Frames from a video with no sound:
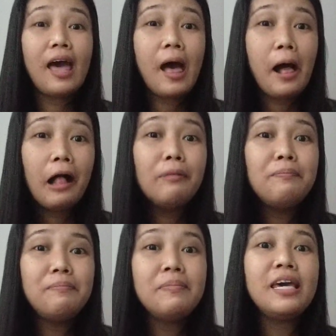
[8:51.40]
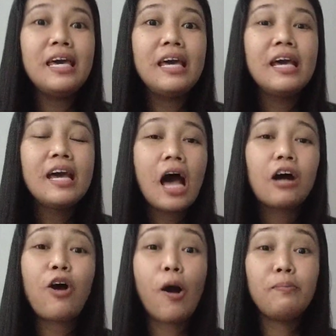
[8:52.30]
help me
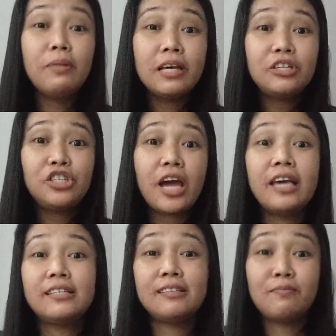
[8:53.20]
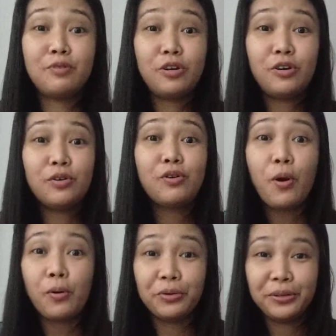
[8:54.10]
accomplish a summer
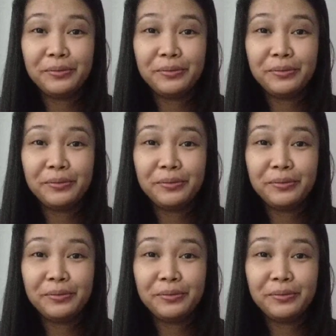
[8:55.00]
goal.